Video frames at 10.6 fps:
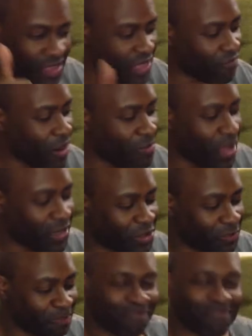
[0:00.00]
Thank you very much.
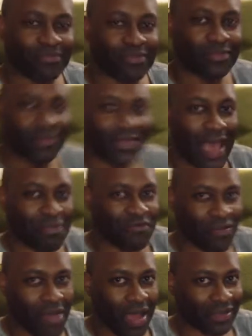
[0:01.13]
Happy
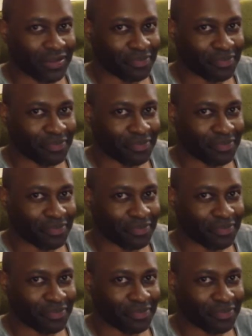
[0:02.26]
Vermont.